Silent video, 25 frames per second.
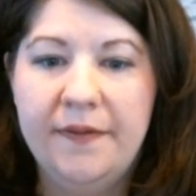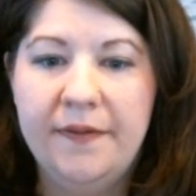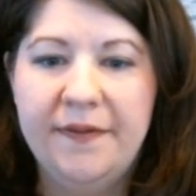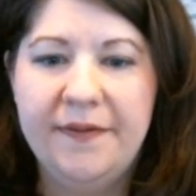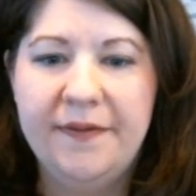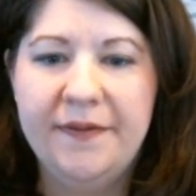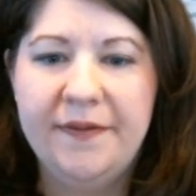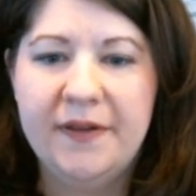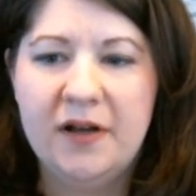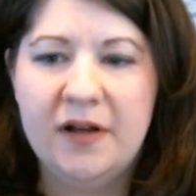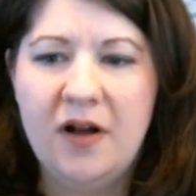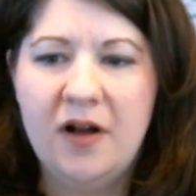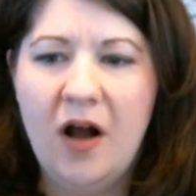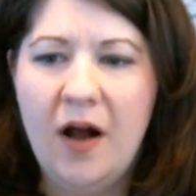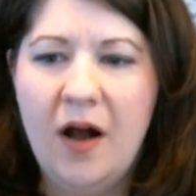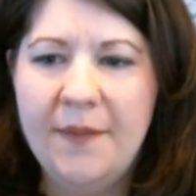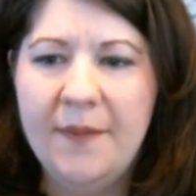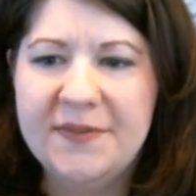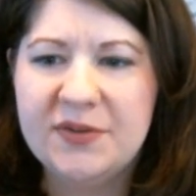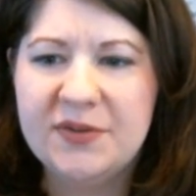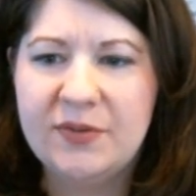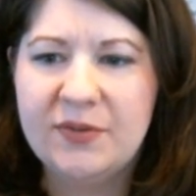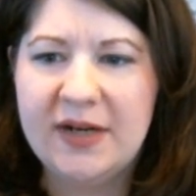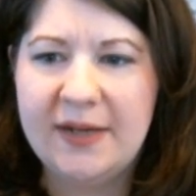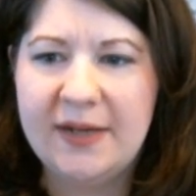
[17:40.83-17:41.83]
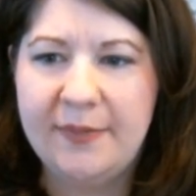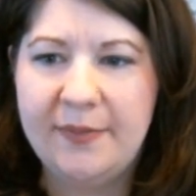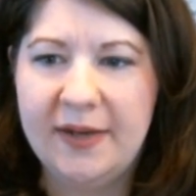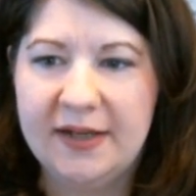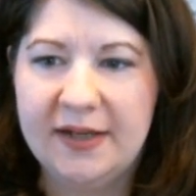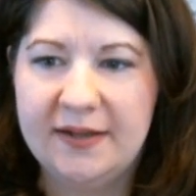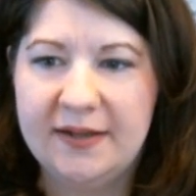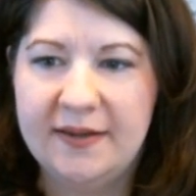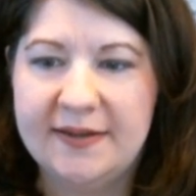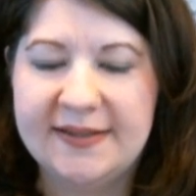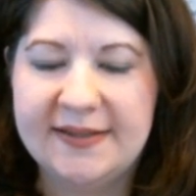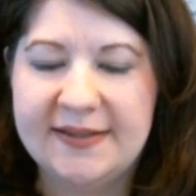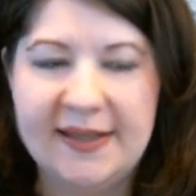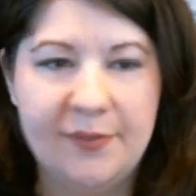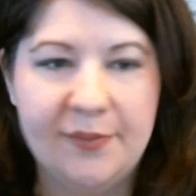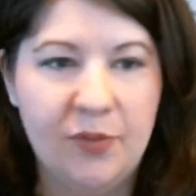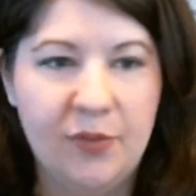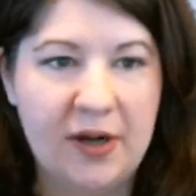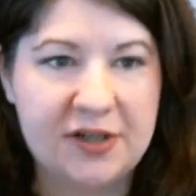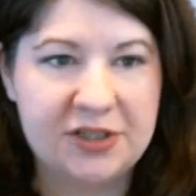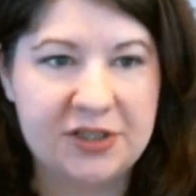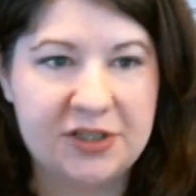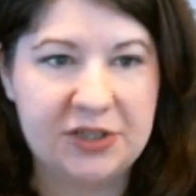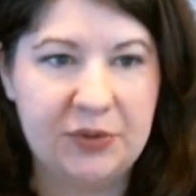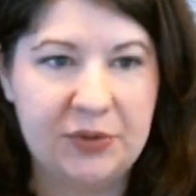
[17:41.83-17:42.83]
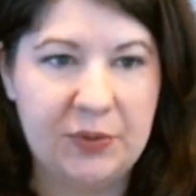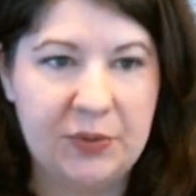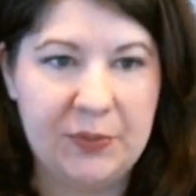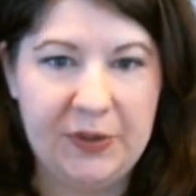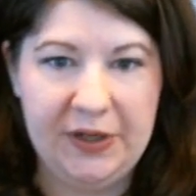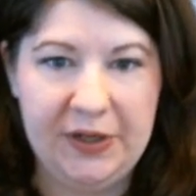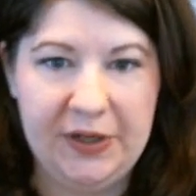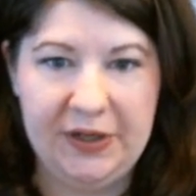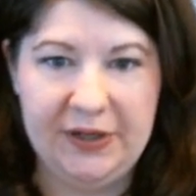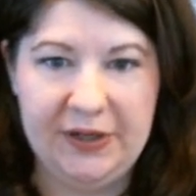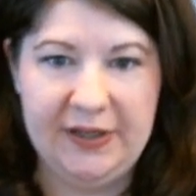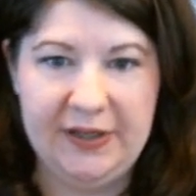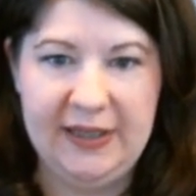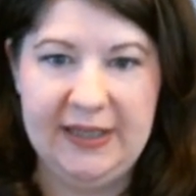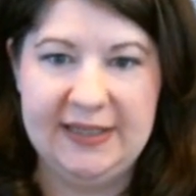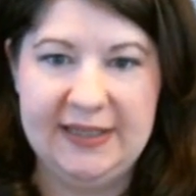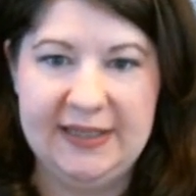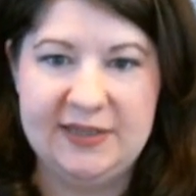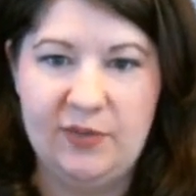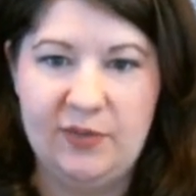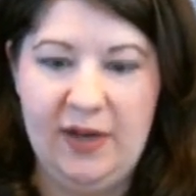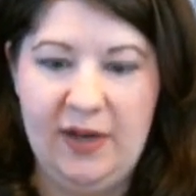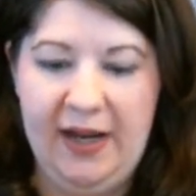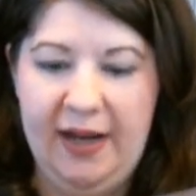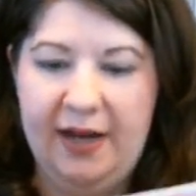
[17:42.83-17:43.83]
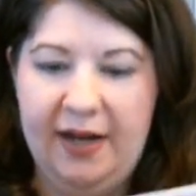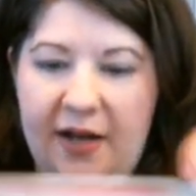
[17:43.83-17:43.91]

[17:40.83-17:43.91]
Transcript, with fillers: the comps when I picked this up actually were pretty good, and that's why I